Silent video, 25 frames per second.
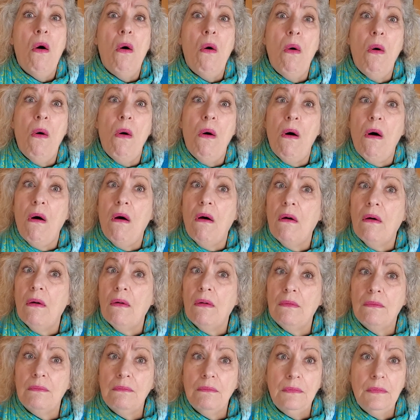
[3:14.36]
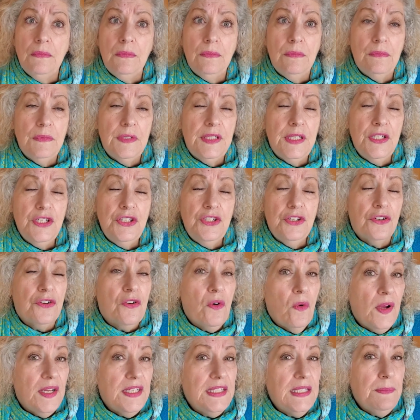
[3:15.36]
Or since you're
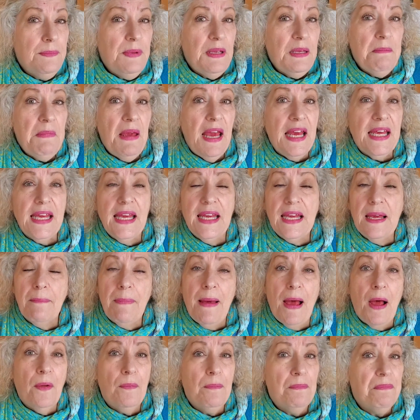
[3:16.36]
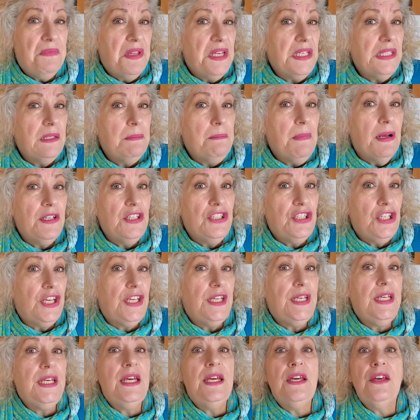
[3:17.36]
going to be making about this much a
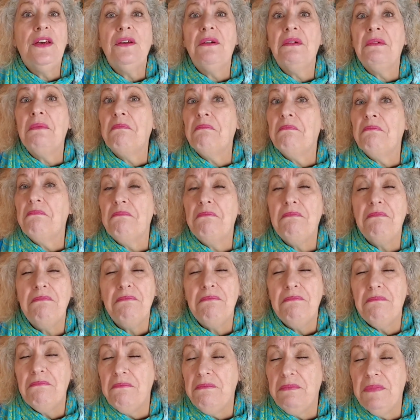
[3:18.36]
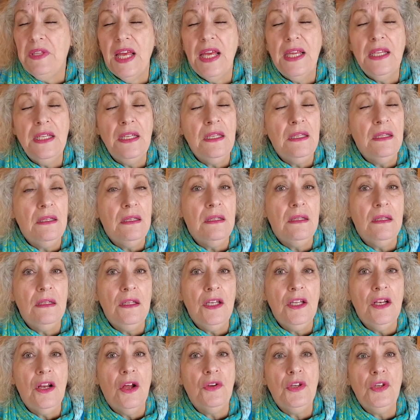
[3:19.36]
year, then,
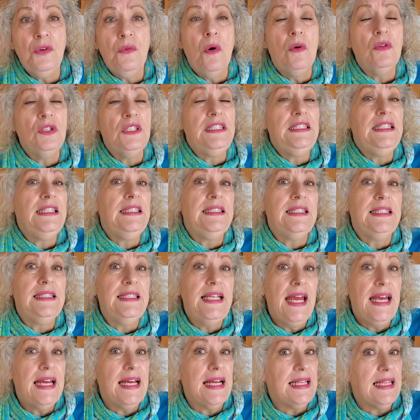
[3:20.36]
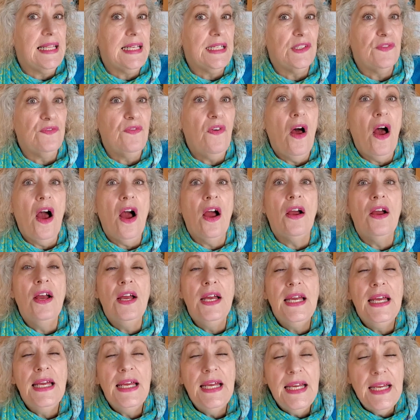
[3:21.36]
you only need to take it this far.
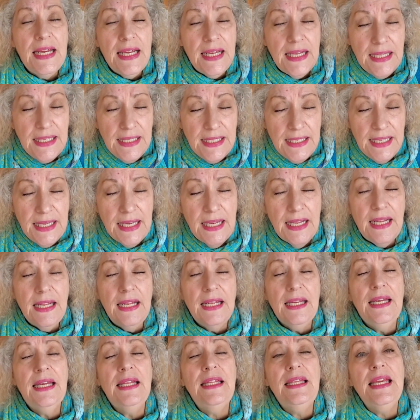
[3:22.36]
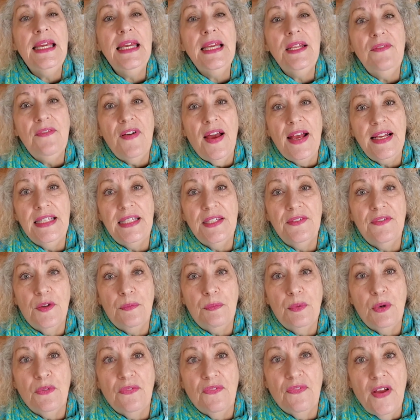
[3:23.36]
Get the advice of a
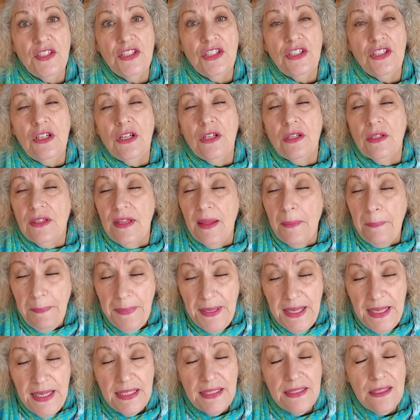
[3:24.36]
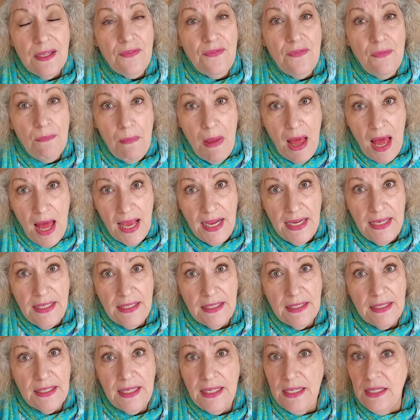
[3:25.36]
professional. The peace of
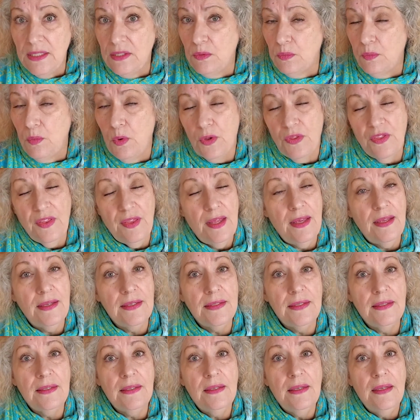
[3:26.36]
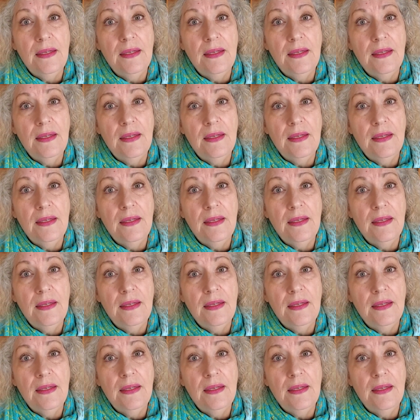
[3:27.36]
mind is worth it.